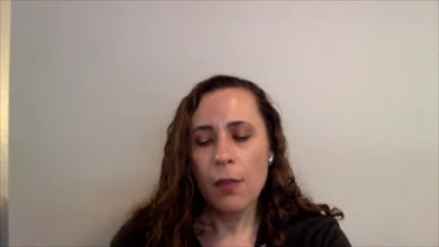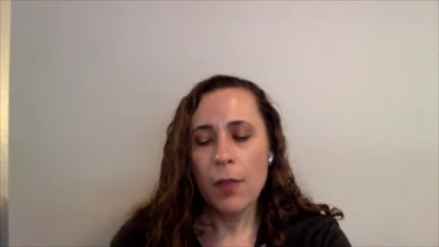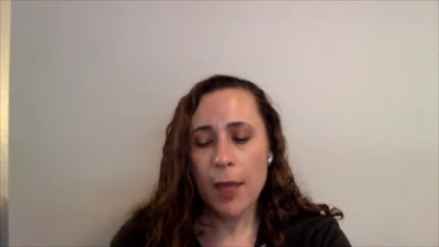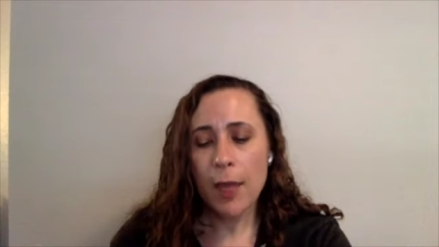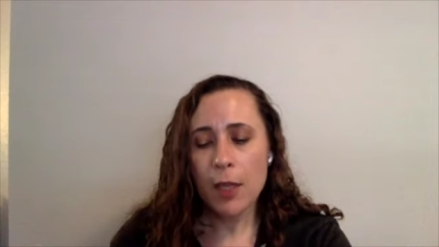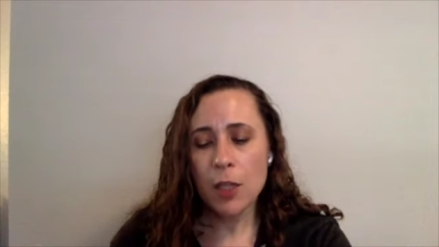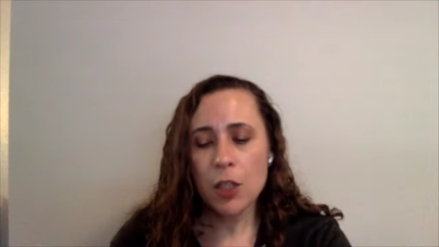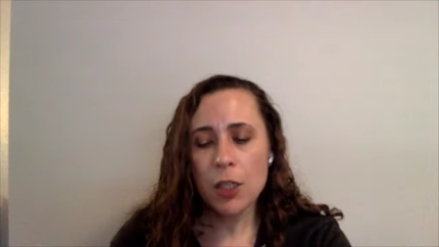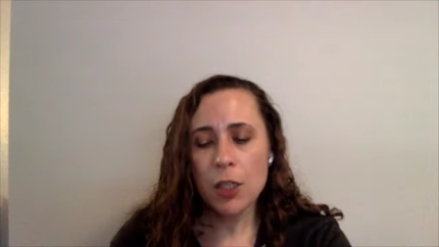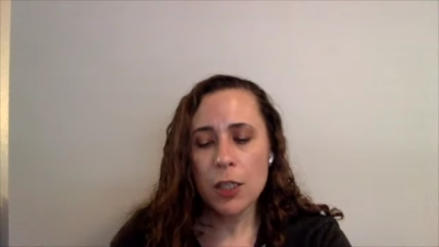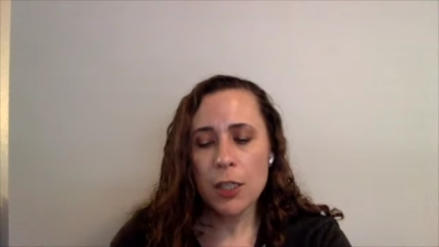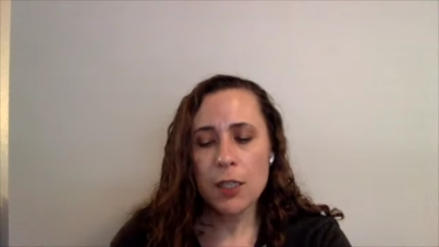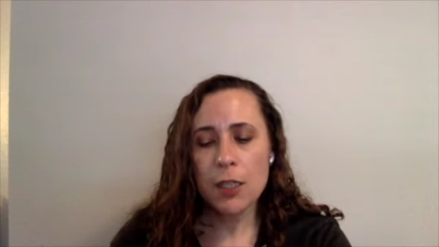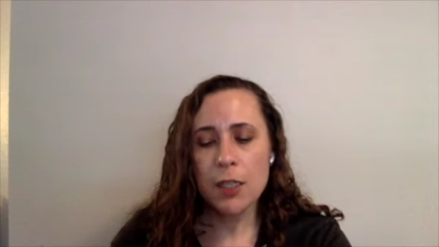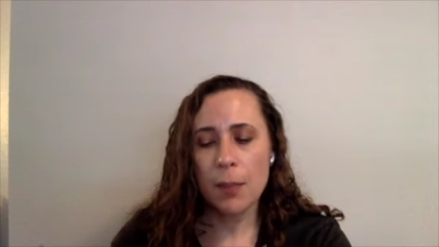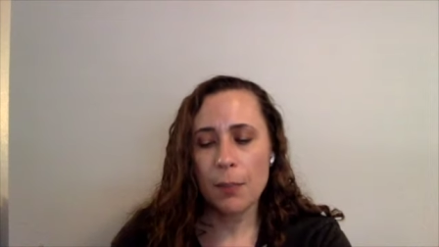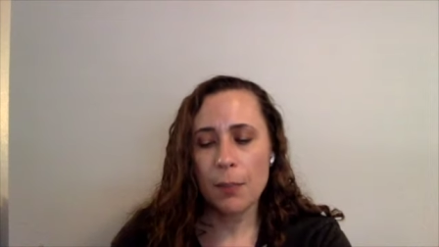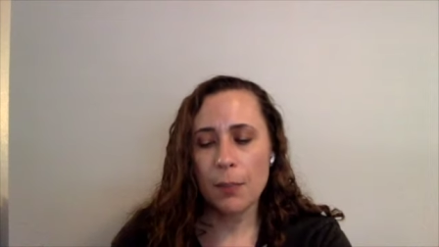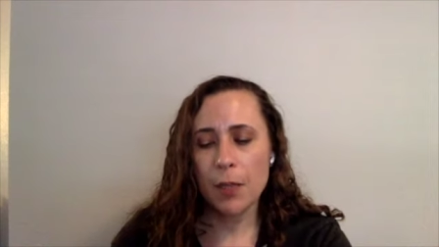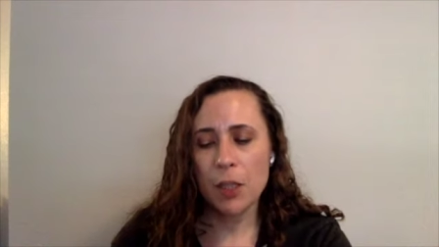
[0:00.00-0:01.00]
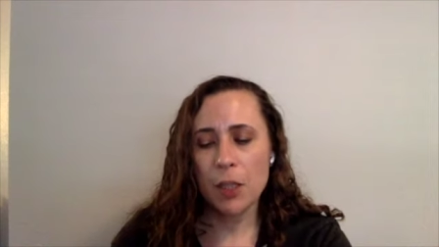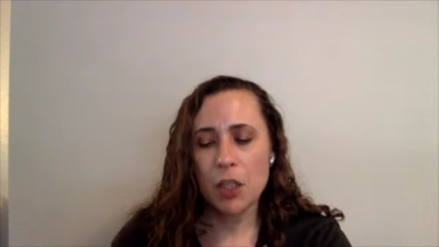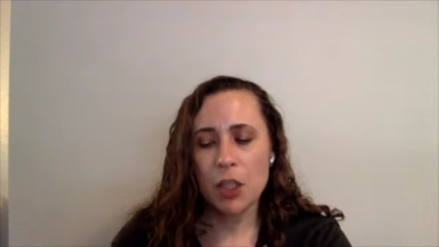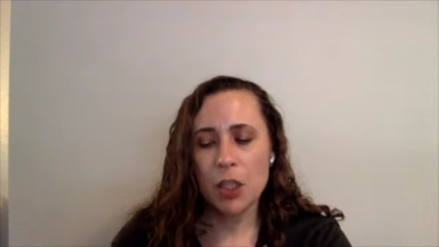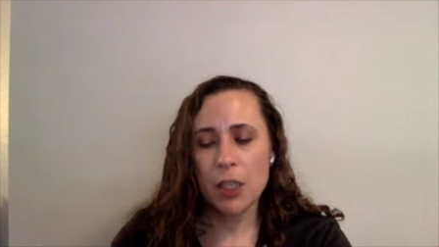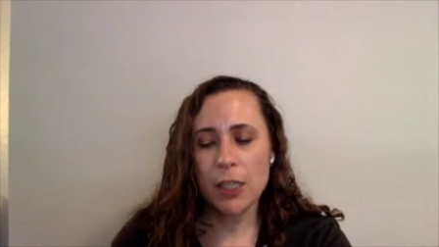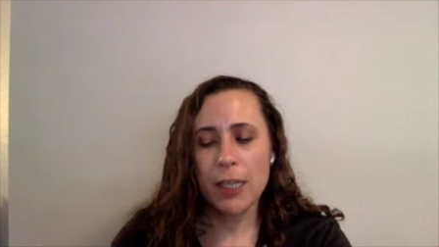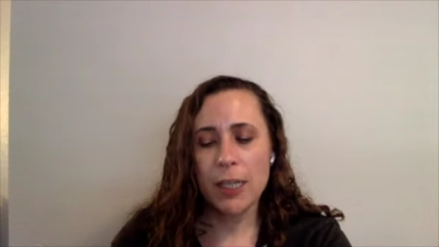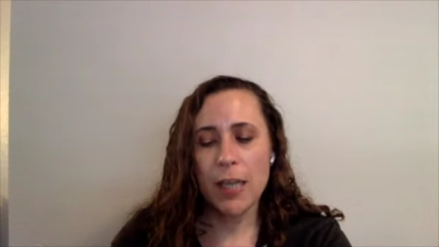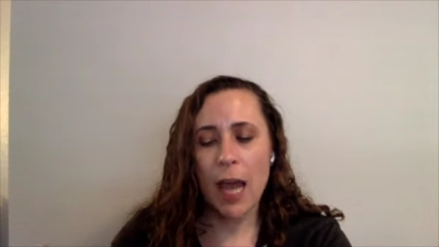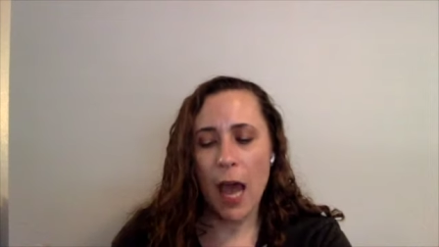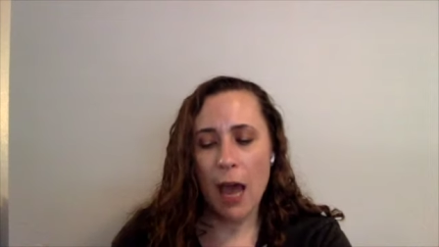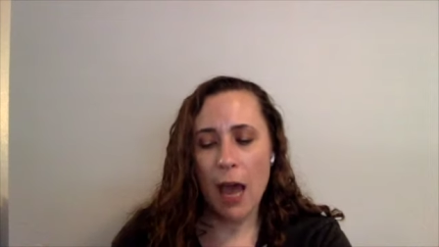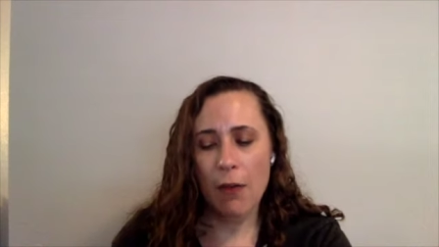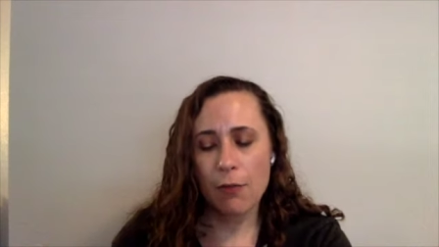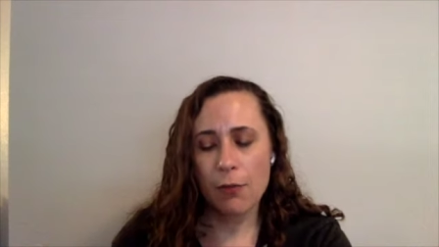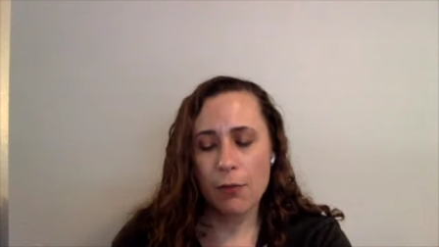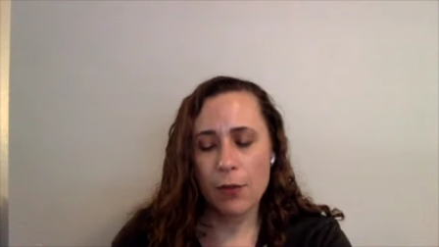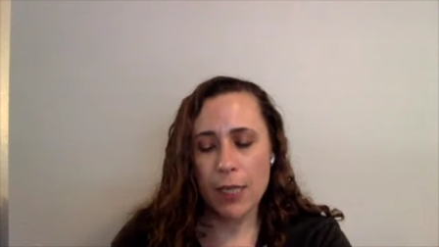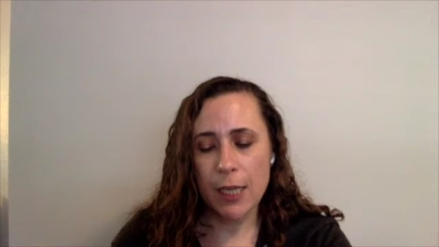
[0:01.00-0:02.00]
Then she did something she did
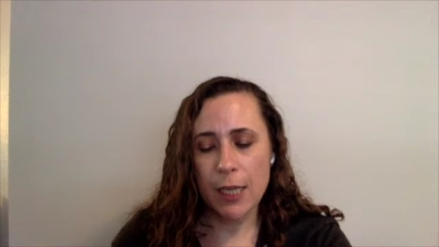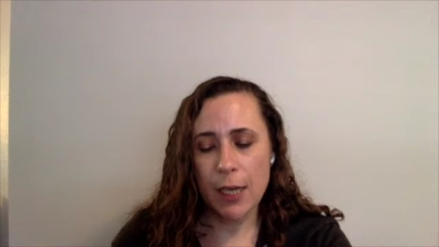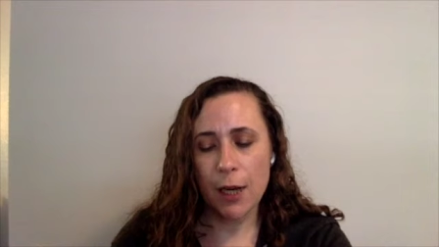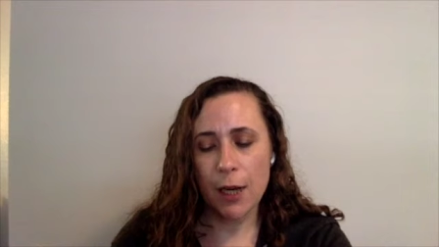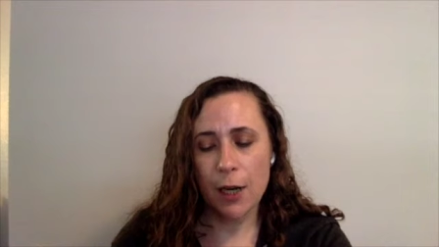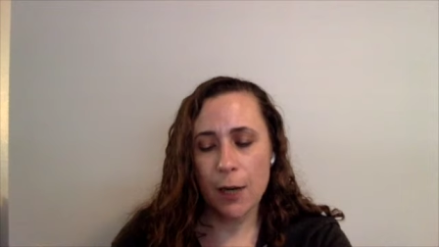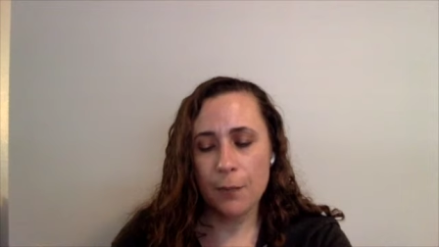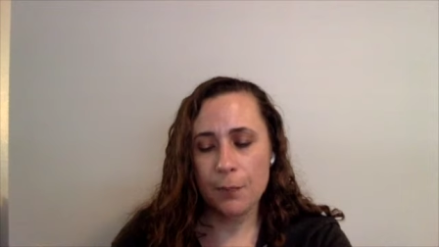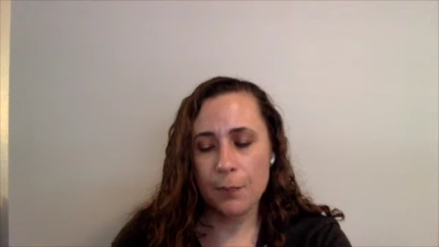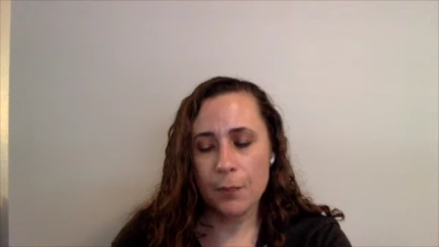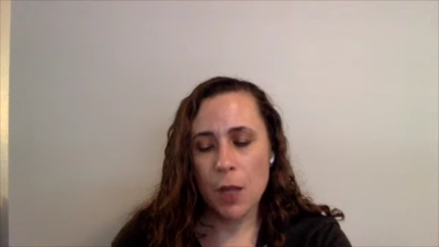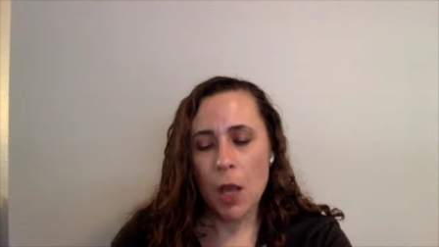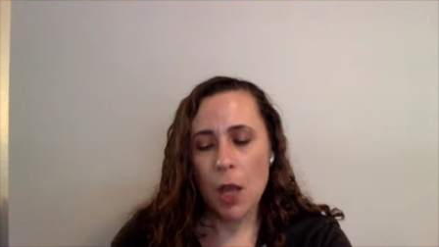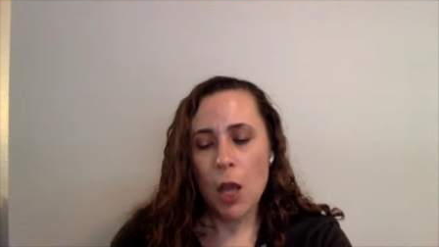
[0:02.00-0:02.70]
every year.